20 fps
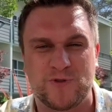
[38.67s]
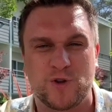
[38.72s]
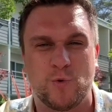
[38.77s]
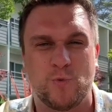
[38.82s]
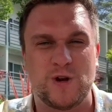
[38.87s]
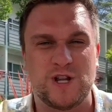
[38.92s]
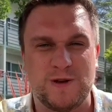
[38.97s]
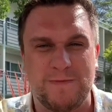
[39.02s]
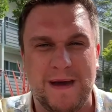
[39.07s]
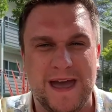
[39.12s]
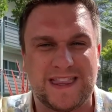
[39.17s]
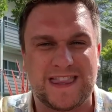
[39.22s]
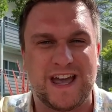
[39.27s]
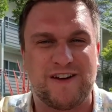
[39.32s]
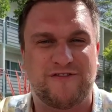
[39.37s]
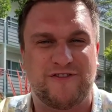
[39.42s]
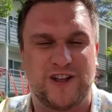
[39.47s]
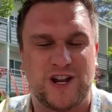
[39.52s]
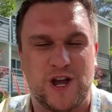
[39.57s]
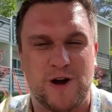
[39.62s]
When you make that
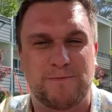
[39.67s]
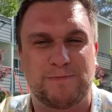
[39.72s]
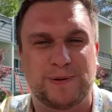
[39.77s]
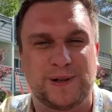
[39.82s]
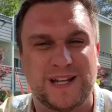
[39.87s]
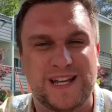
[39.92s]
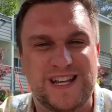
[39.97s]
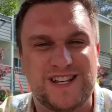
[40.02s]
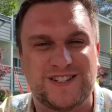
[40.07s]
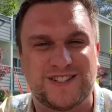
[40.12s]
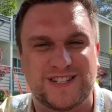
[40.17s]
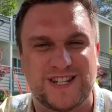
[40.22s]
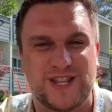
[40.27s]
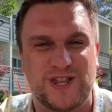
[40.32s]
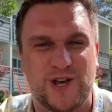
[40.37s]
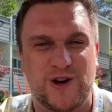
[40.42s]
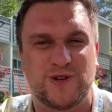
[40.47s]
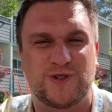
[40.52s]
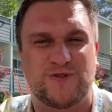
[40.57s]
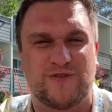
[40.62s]
video, please send
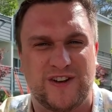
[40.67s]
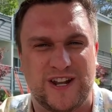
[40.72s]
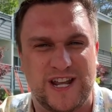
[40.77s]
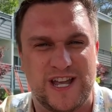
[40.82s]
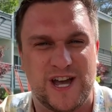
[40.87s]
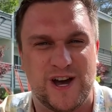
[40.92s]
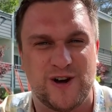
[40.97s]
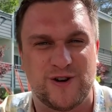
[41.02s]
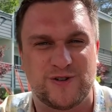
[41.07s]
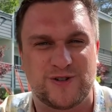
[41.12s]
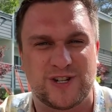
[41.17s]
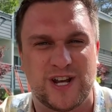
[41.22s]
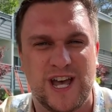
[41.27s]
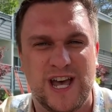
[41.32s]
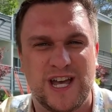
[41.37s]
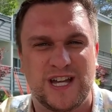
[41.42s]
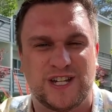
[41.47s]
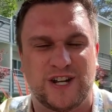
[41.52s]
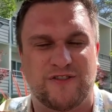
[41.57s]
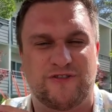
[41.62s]
those videos
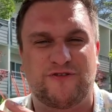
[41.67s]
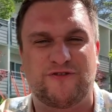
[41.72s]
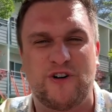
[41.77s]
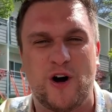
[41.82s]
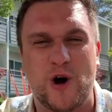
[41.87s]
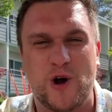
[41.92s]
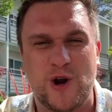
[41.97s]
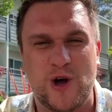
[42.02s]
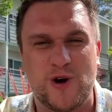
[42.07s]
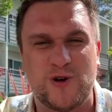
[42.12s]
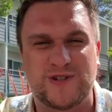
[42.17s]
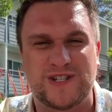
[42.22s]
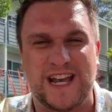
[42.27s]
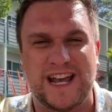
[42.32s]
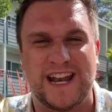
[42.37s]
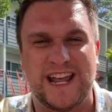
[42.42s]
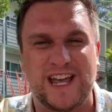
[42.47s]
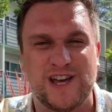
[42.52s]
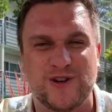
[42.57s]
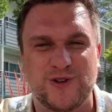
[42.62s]
to photos at
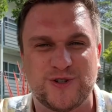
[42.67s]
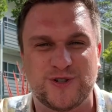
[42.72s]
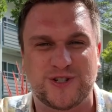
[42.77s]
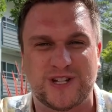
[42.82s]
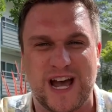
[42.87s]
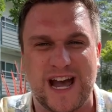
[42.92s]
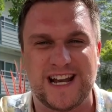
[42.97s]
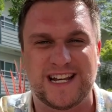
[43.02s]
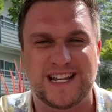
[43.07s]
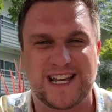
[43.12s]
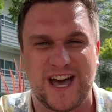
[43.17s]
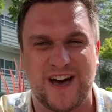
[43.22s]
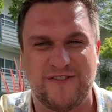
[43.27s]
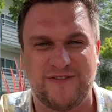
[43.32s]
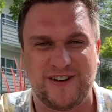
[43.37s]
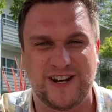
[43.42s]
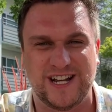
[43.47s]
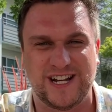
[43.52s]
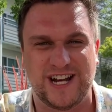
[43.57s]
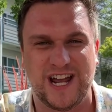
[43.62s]

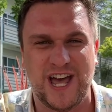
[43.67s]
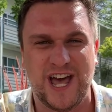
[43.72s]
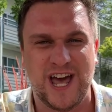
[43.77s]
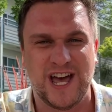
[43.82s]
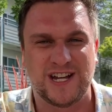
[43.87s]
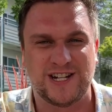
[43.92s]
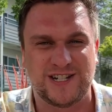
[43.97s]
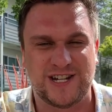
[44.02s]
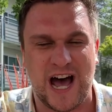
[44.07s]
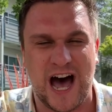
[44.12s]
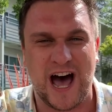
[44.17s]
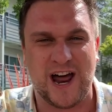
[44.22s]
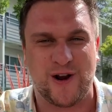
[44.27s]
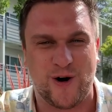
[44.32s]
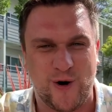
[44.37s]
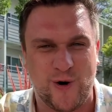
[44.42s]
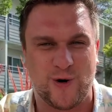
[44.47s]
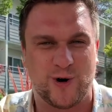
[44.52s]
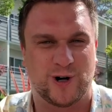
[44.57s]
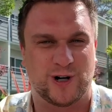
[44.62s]

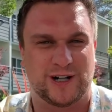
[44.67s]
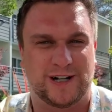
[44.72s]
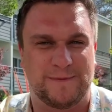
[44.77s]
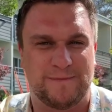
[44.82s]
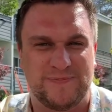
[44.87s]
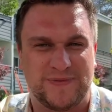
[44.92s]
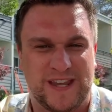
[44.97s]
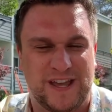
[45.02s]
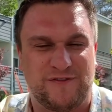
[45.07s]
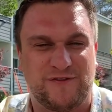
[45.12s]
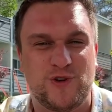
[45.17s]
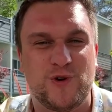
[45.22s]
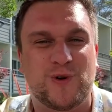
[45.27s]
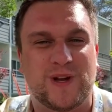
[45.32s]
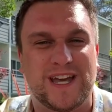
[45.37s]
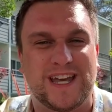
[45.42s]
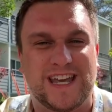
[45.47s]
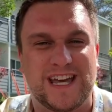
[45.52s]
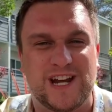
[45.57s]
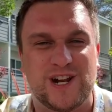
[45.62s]
hillsidecovenant.org. If you
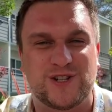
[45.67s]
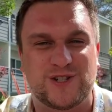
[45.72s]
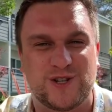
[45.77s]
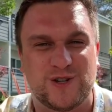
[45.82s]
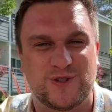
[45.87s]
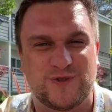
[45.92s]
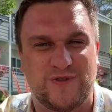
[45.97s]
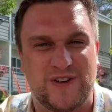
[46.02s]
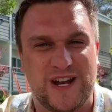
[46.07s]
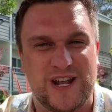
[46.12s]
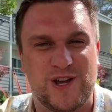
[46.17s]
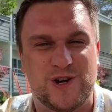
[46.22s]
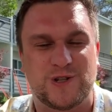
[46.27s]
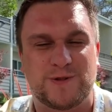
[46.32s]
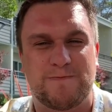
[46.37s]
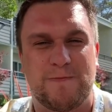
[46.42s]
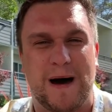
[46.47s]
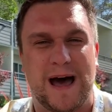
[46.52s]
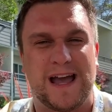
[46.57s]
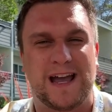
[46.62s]
could get us those
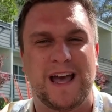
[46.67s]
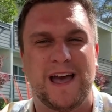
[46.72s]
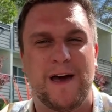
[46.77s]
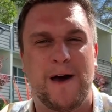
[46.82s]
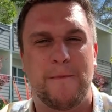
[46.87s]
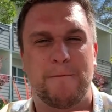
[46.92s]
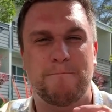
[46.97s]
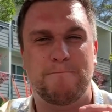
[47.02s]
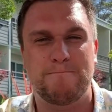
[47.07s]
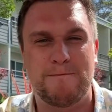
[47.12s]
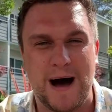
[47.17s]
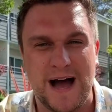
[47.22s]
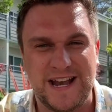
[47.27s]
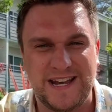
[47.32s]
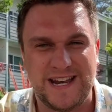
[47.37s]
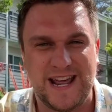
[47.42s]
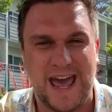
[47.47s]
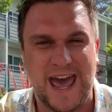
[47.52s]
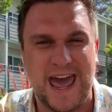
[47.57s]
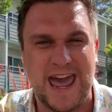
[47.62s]
videos by
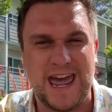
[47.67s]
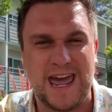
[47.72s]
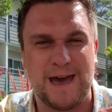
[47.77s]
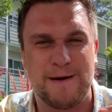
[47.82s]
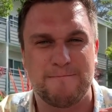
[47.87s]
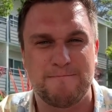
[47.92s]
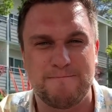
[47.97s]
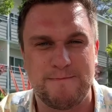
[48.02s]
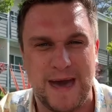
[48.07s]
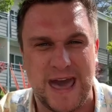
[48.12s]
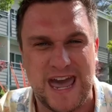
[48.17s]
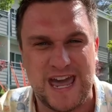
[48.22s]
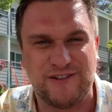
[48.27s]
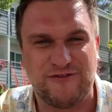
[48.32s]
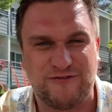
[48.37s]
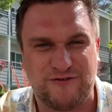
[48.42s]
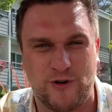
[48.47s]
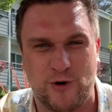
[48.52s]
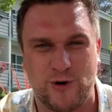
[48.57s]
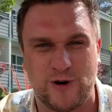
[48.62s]
Monday, May
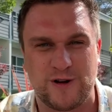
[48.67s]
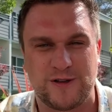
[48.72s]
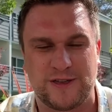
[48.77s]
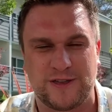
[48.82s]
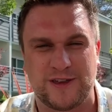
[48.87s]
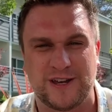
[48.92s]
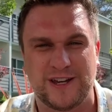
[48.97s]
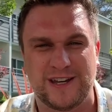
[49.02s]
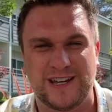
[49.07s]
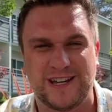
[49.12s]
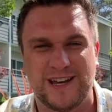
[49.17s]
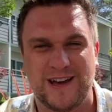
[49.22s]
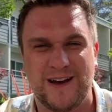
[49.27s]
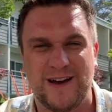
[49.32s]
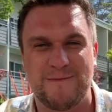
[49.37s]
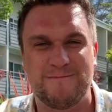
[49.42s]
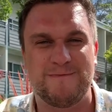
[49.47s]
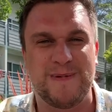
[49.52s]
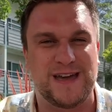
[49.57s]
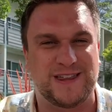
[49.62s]

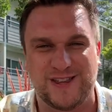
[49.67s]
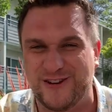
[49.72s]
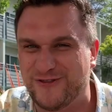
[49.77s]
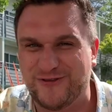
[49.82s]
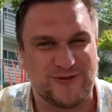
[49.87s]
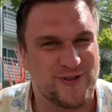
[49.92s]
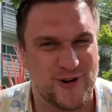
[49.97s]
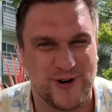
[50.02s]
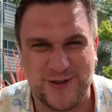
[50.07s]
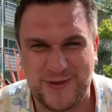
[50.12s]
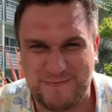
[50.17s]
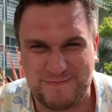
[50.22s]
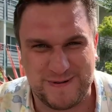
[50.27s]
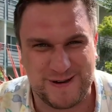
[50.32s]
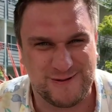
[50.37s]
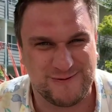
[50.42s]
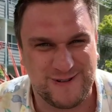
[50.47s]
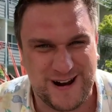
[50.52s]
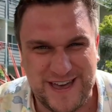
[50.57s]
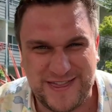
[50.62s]
4th, may the 4th
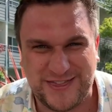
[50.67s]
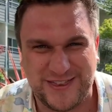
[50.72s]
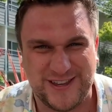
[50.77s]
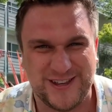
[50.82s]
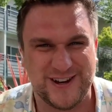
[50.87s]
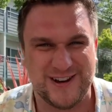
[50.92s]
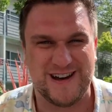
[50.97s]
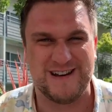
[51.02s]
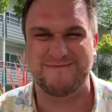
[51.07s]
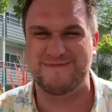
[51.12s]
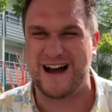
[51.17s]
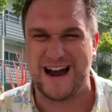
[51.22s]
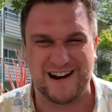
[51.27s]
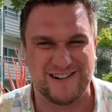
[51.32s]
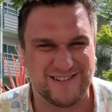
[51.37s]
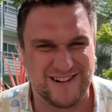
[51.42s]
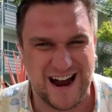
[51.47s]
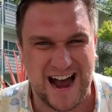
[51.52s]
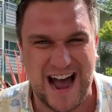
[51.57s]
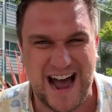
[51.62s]
be with you, am I
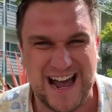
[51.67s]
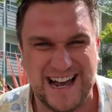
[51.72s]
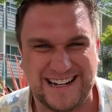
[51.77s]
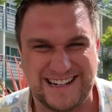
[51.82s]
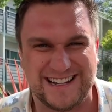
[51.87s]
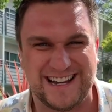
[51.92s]
right?